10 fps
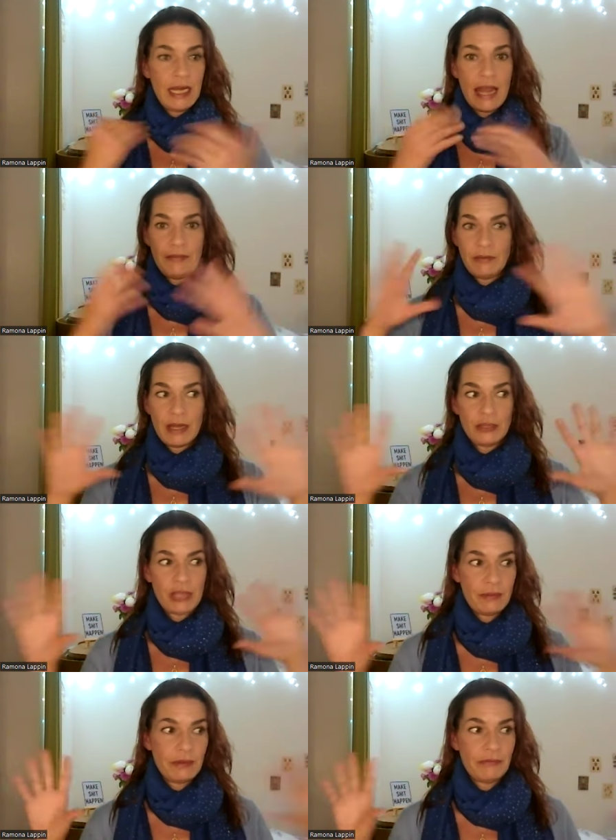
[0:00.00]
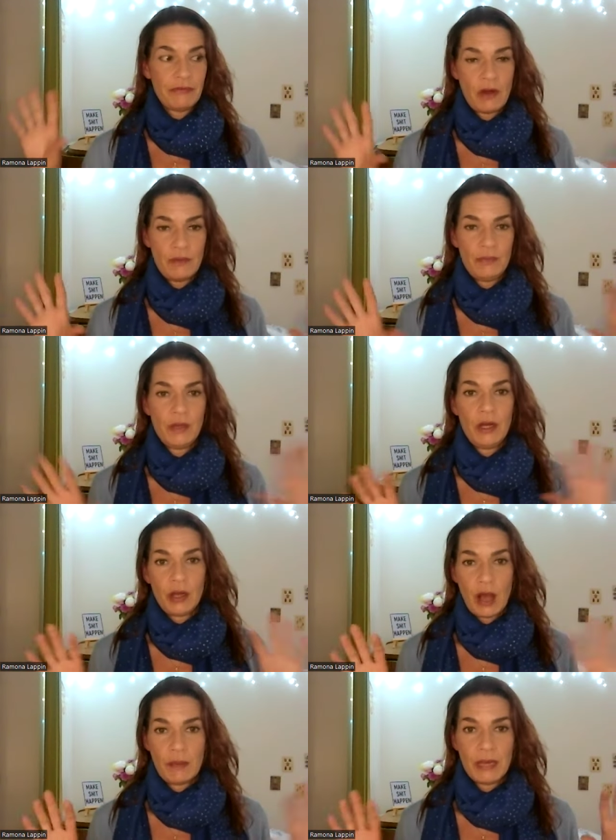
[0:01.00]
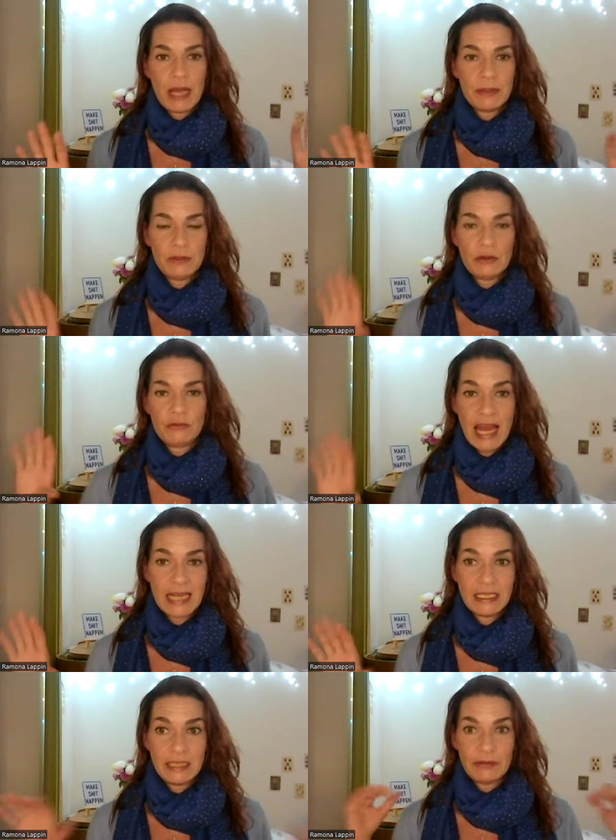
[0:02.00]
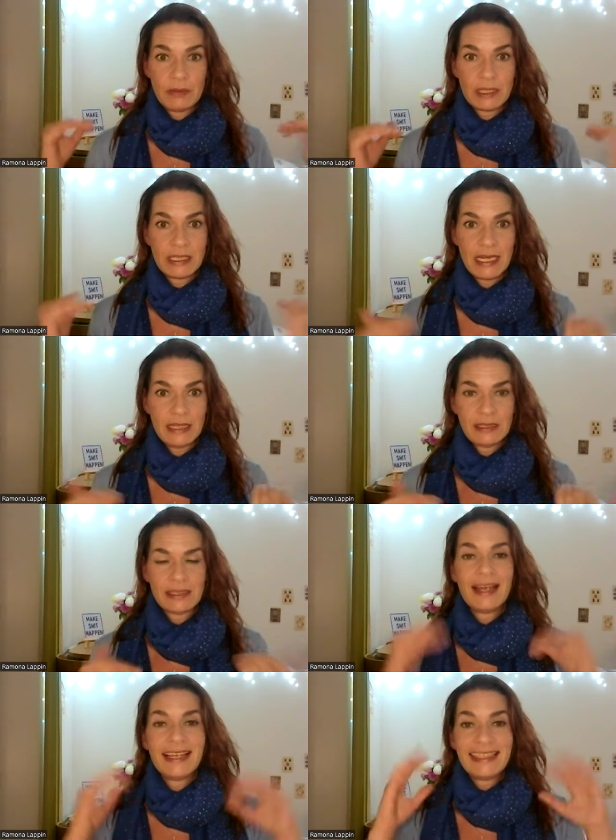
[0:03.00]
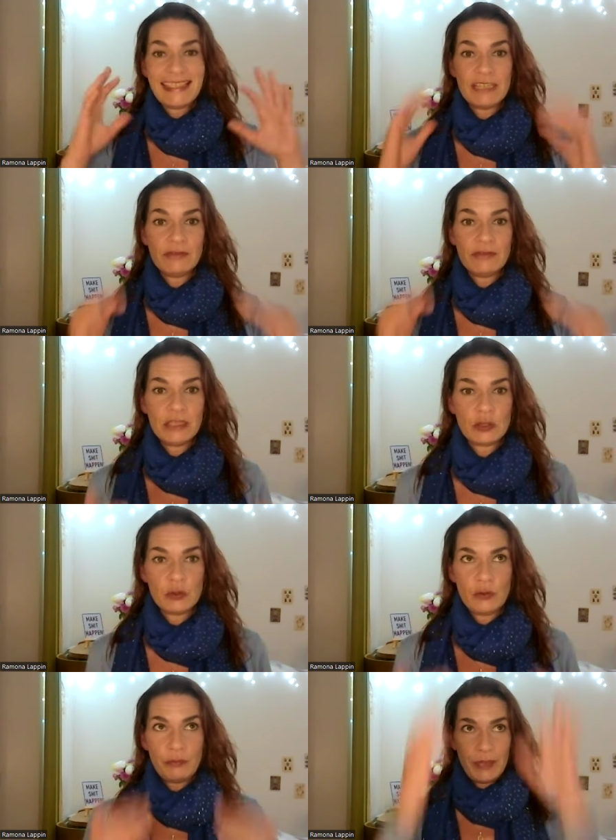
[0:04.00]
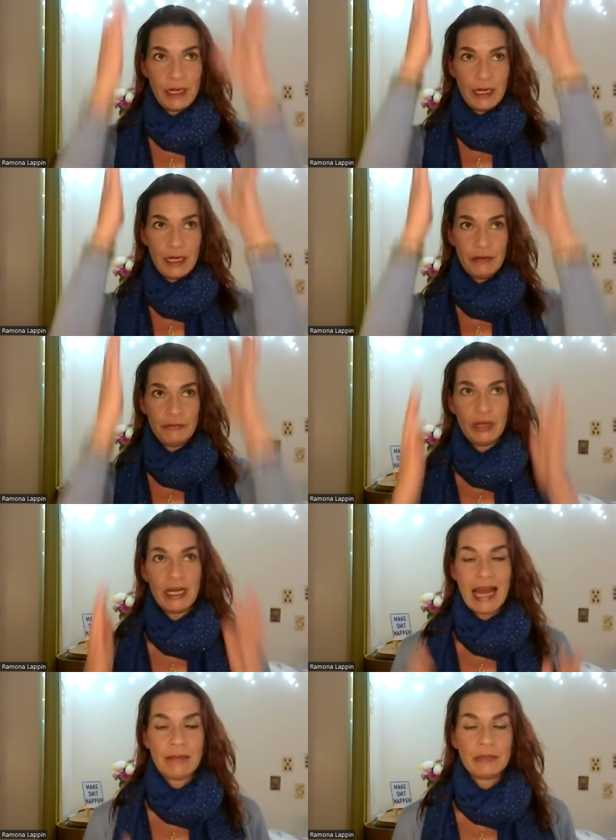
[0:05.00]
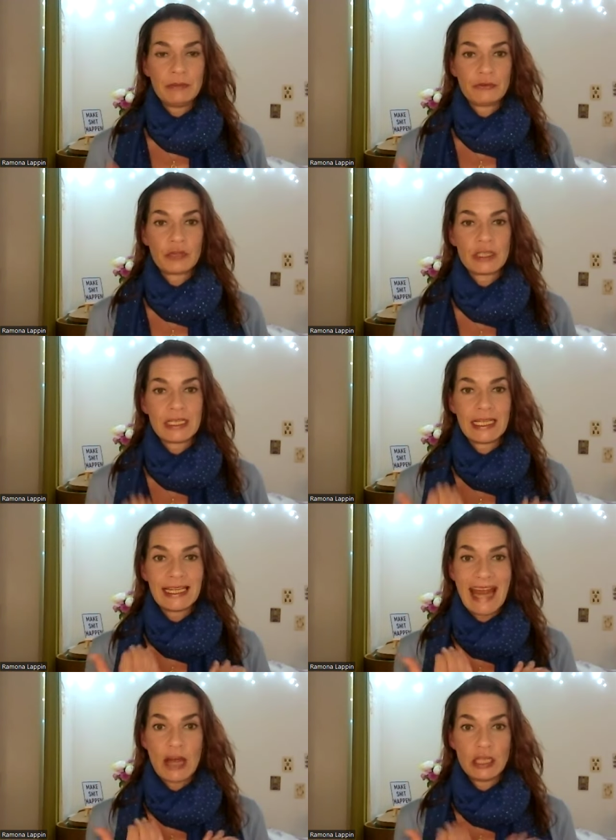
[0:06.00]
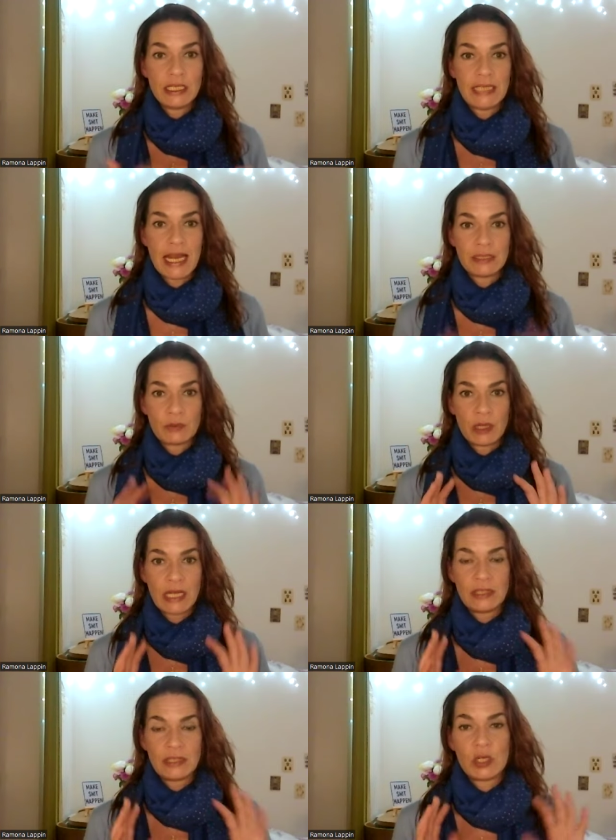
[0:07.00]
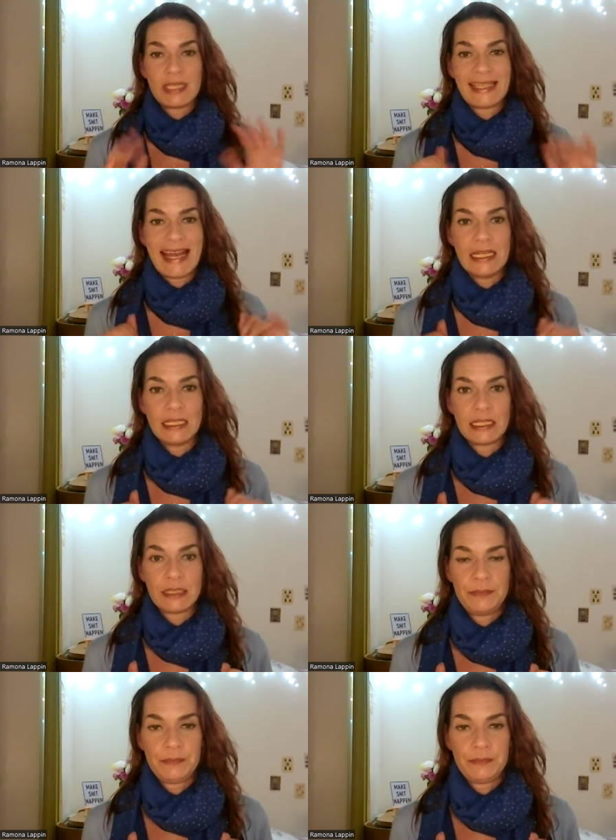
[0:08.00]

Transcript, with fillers: in every way, shape, and form coming up in your reality for what it is see the real truth, be in full alignment with crystalline clarity, that is what gets you ascended.